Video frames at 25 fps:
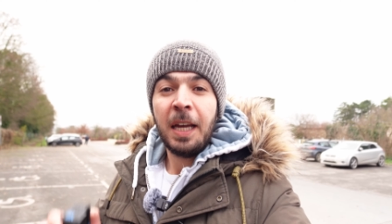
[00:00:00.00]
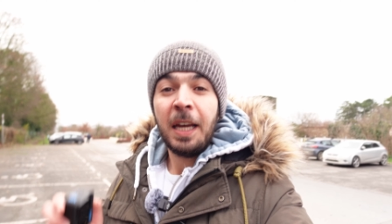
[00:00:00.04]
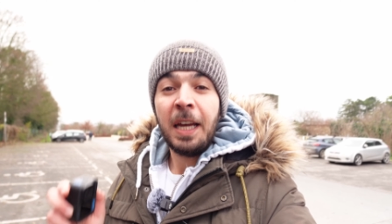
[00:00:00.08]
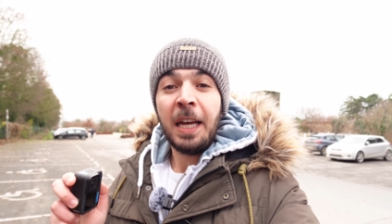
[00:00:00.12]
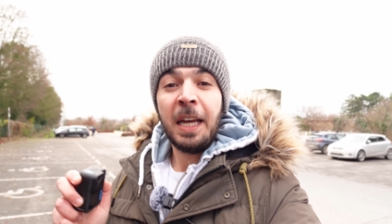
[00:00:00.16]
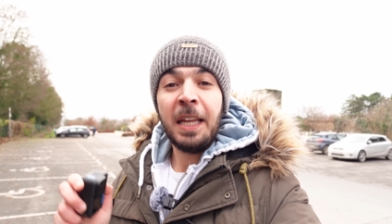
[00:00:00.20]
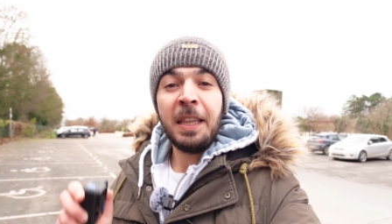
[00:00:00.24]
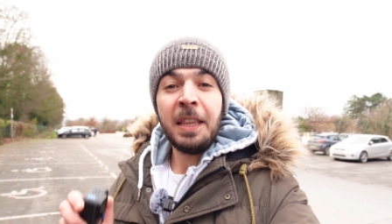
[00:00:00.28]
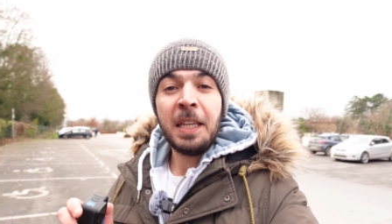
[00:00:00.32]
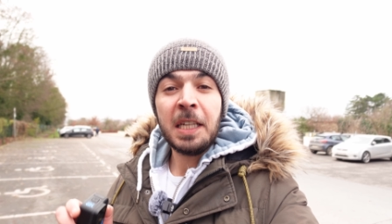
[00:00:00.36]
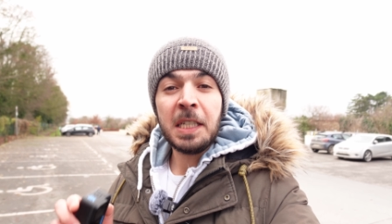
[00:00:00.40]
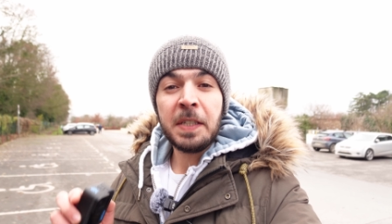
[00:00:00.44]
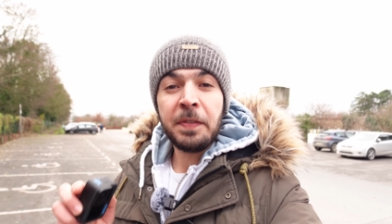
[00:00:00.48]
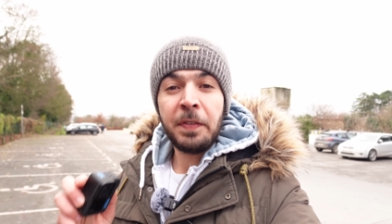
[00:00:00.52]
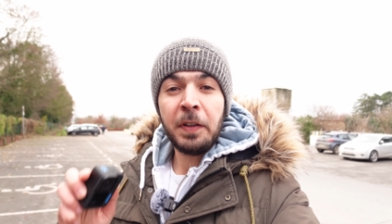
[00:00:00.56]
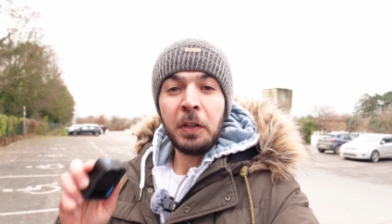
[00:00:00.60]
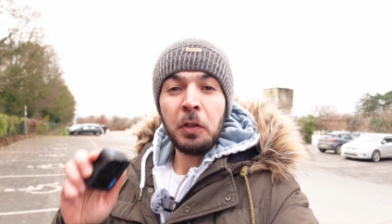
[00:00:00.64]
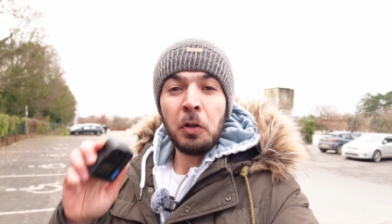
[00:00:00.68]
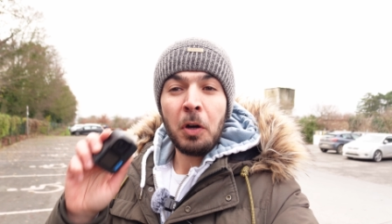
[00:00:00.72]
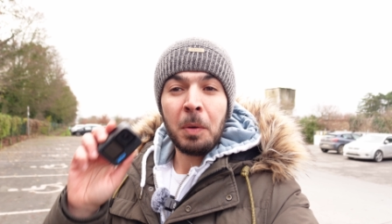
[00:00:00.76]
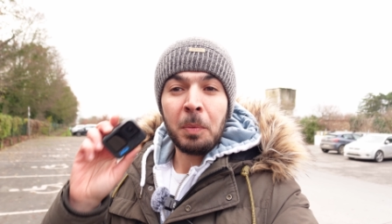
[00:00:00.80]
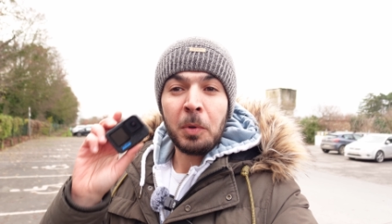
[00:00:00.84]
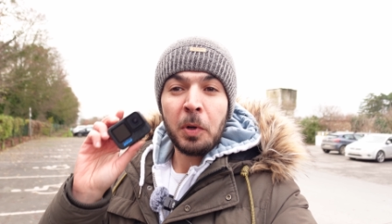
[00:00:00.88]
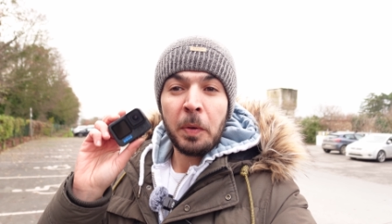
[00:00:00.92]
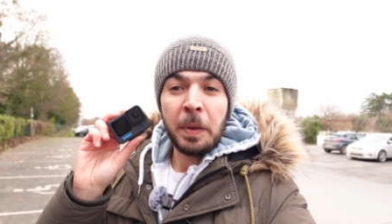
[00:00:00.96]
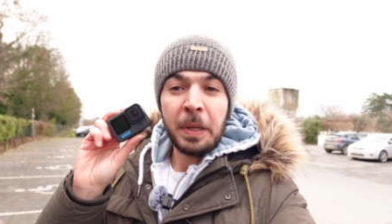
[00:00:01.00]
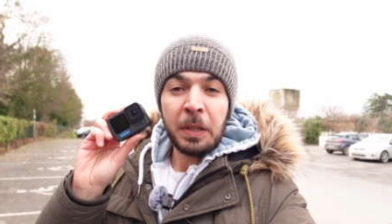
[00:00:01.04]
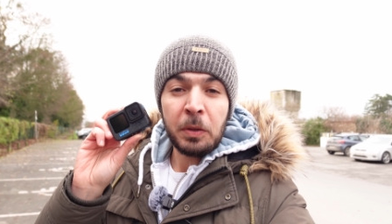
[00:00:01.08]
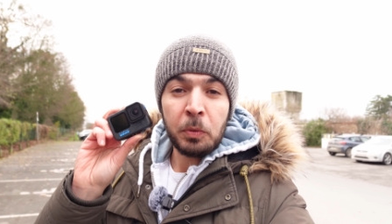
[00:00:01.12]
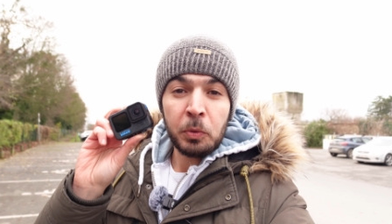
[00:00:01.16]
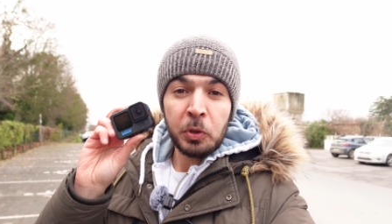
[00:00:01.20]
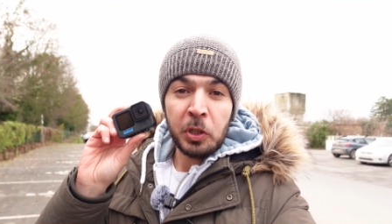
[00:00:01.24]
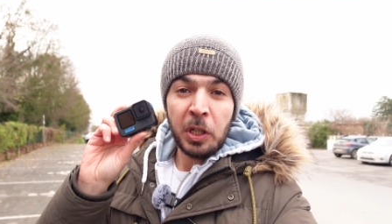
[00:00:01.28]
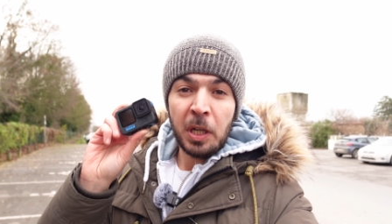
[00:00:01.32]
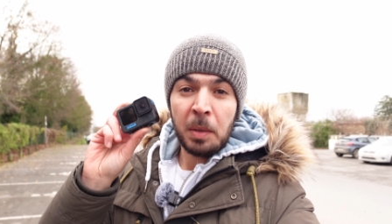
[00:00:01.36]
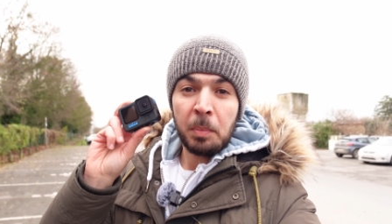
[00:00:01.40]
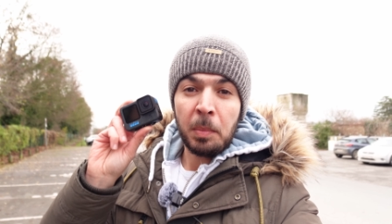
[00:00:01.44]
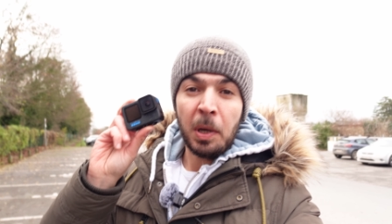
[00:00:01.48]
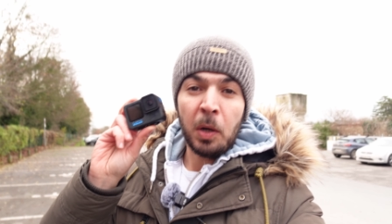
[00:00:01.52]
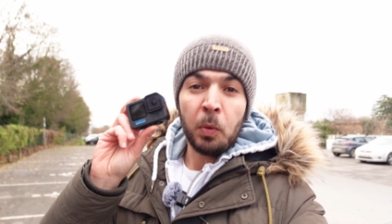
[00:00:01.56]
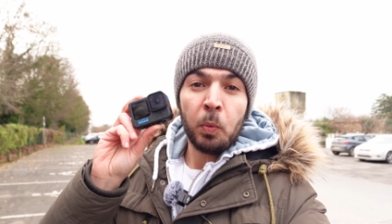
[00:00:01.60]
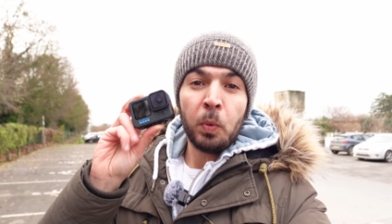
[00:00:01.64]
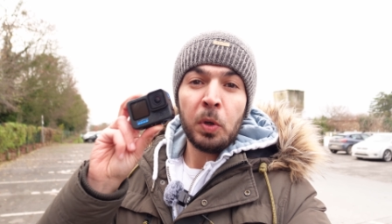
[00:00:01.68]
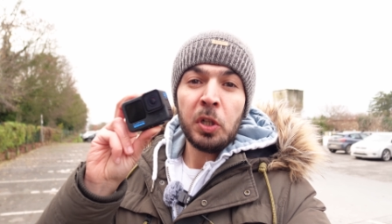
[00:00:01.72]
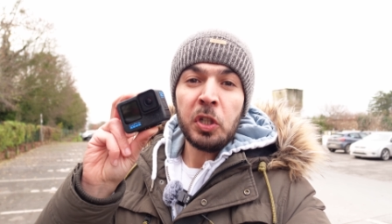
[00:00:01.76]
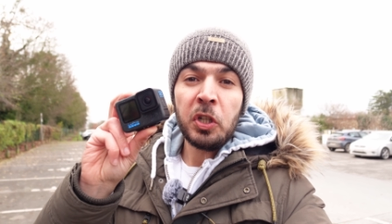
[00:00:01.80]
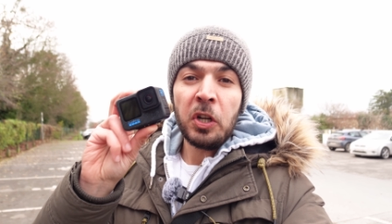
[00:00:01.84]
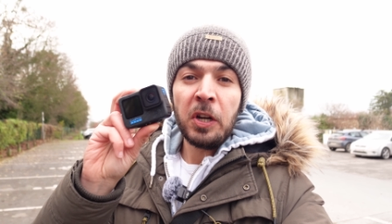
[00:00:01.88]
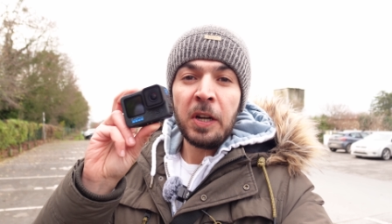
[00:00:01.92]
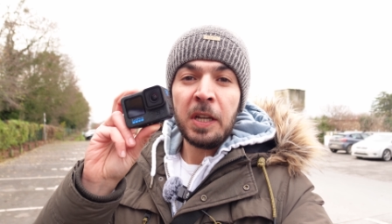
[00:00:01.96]
In this video, I'm going to share my
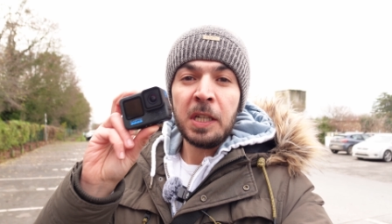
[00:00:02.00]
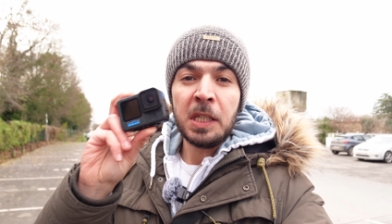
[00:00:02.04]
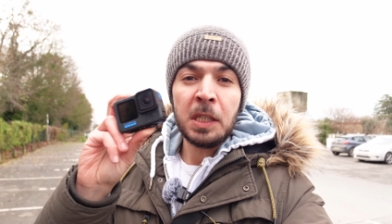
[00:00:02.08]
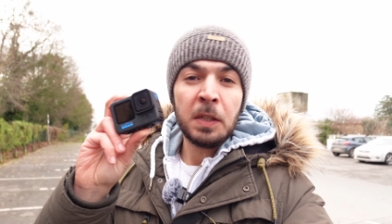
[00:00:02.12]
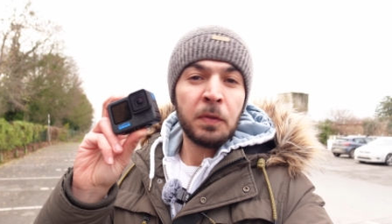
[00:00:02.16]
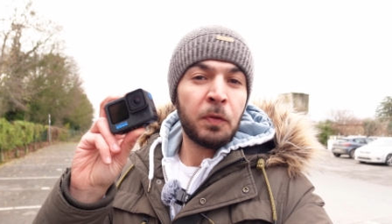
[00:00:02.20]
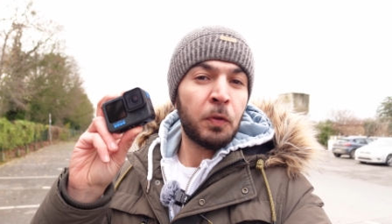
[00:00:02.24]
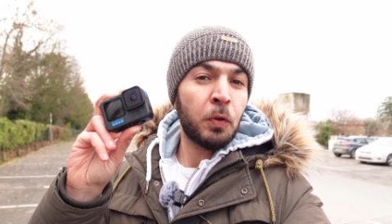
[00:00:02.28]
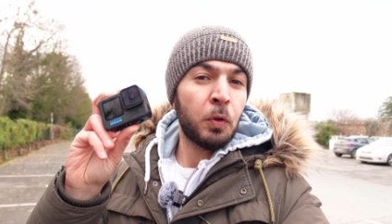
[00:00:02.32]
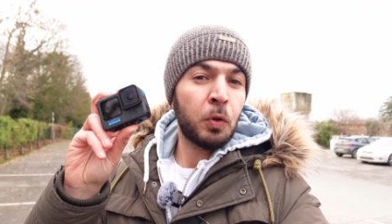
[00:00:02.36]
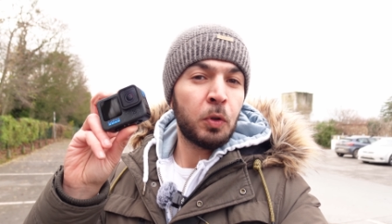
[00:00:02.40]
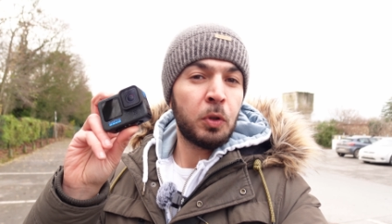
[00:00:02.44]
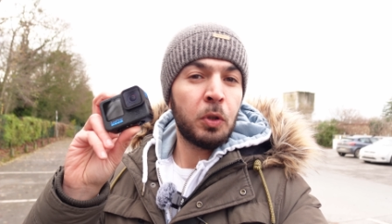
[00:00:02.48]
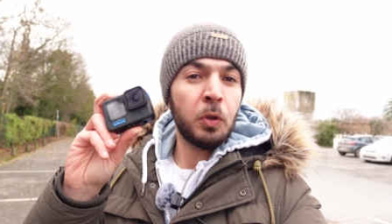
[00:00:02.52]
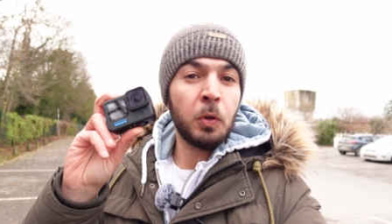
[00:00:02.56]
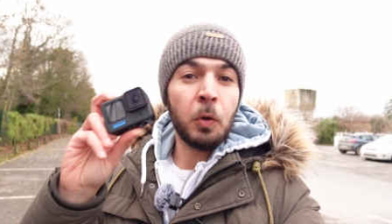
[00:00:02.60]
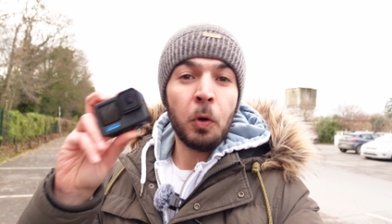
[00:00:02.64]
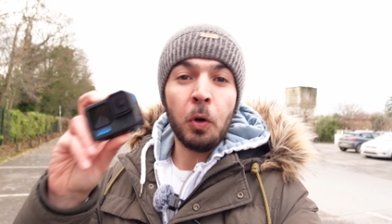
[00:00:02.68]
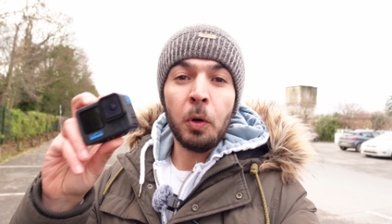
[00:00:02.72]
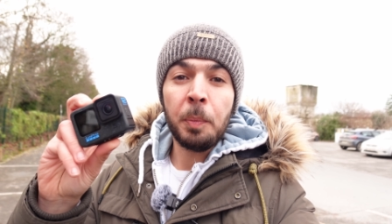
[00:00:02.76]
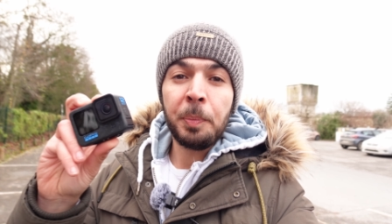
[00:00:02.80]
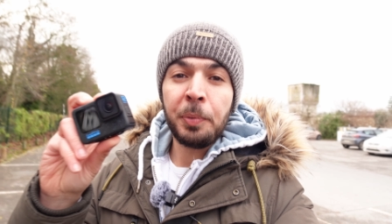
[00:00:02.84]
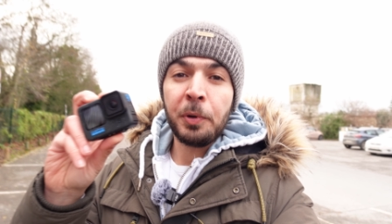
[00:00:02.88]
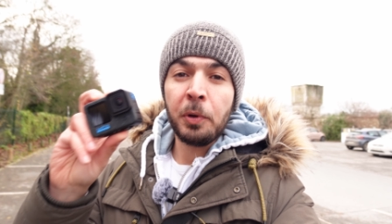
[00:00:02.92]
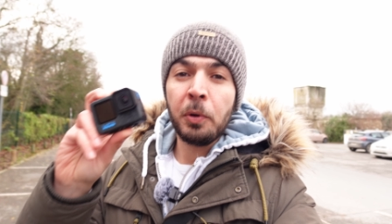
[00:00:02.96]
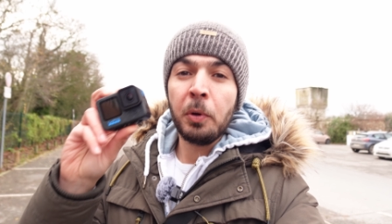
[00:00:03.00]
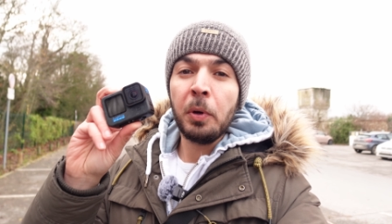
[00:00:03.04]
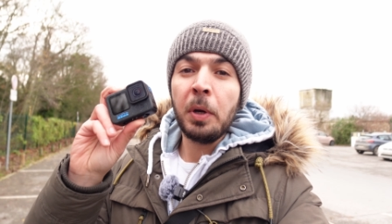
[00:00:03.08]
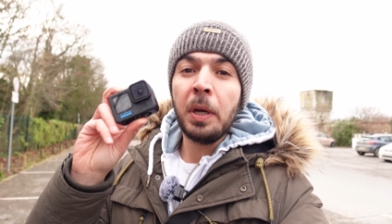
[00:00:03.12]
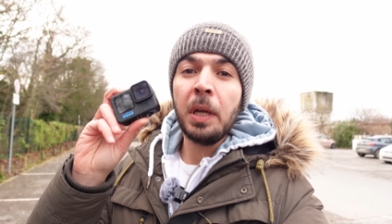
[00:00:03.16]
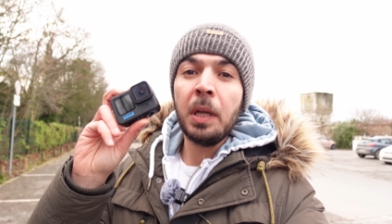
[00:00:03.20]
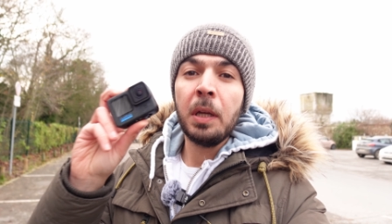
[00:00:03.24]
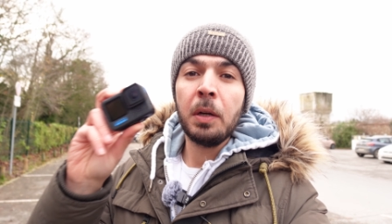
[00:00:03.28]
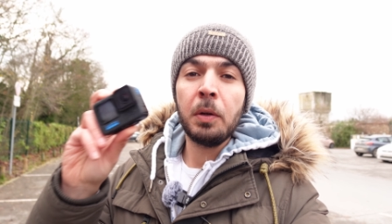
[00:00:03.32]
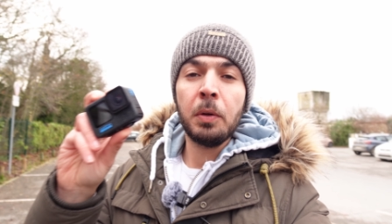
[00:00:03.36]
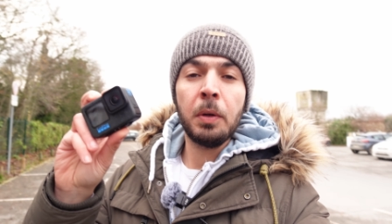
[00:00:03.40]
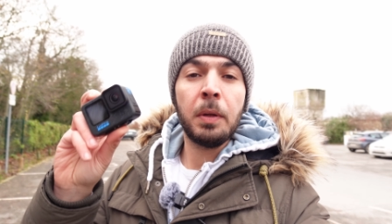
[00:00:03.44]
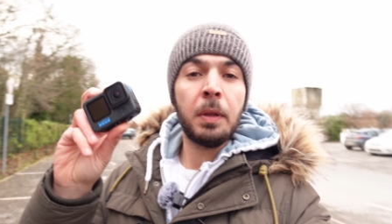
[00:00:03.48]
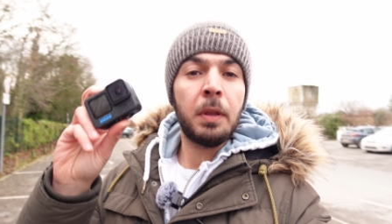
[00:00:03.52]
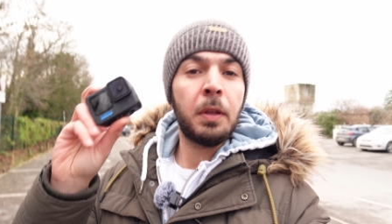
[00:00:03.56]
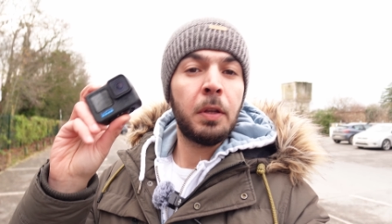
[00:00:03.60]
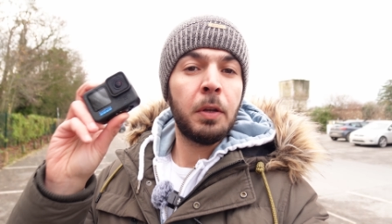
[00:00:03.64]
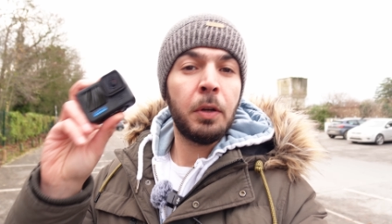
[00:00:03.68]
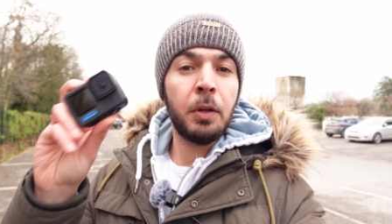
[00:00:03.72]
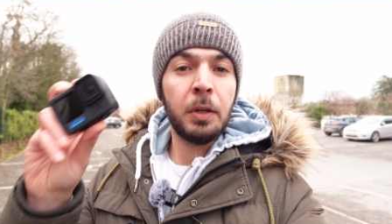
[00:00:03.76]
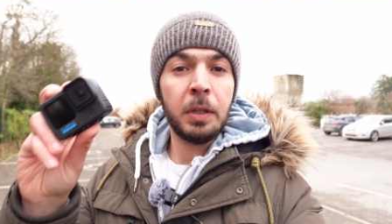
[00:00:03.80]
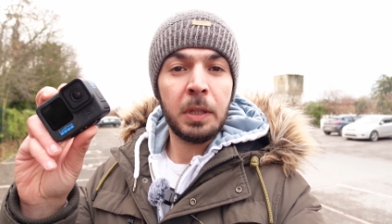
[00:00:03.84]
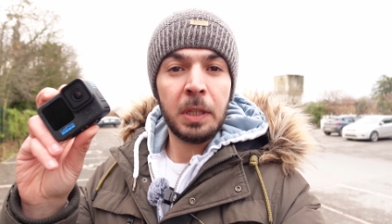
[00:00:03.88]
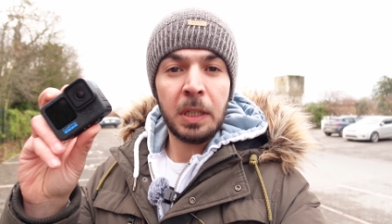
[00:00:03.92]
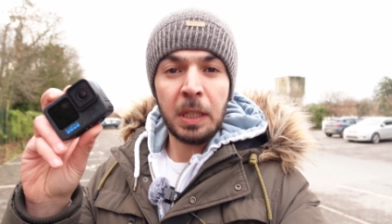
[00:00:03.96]
wish list for the GoPro Hero
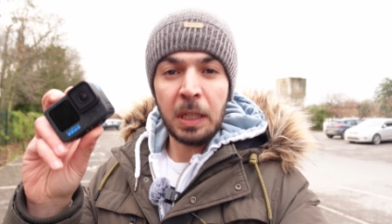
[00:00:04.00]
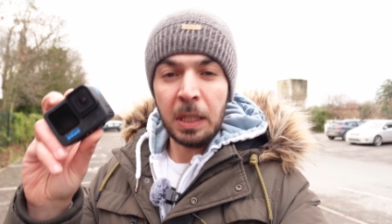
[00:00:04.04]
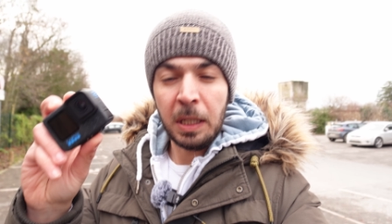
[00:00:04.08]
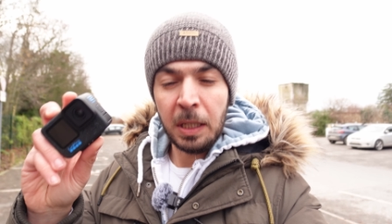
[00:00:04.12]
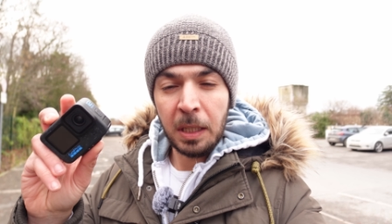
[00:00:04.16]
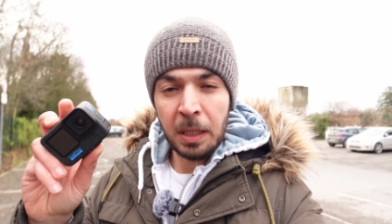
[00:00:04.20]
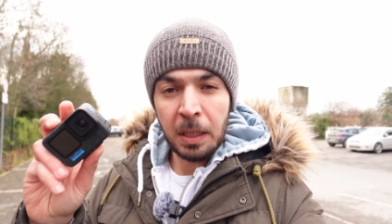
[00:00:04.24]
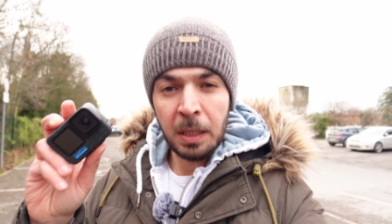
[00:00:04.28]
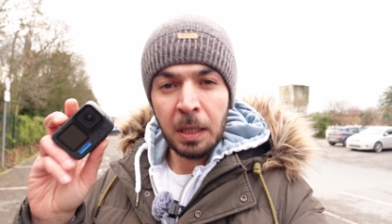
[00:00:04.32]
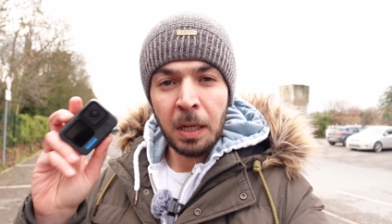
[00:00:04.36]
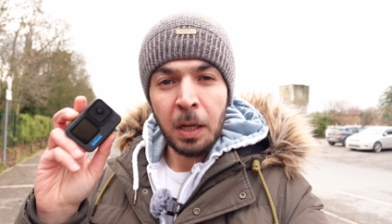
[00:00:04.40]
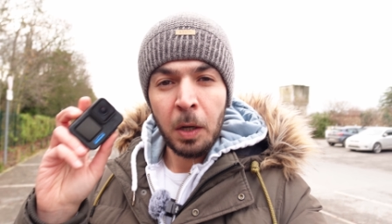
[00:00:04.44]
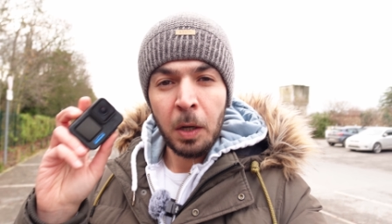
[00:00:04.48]
13.